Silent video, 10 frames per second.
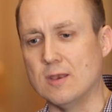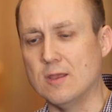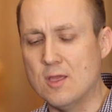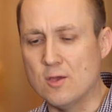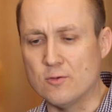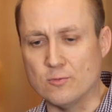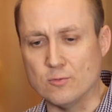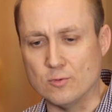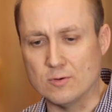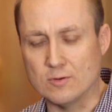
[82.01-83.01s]
And
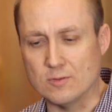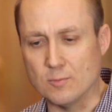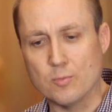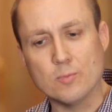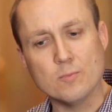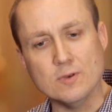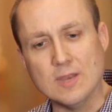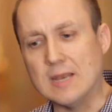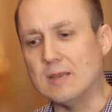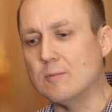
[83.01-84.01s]
through the
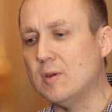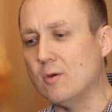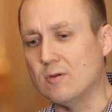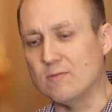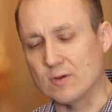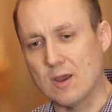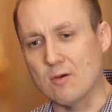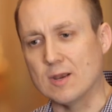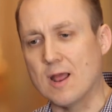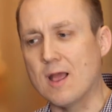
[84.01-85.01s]
dating period for
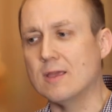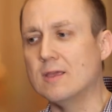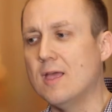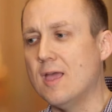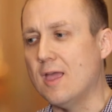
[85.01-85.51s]
Carrie and I,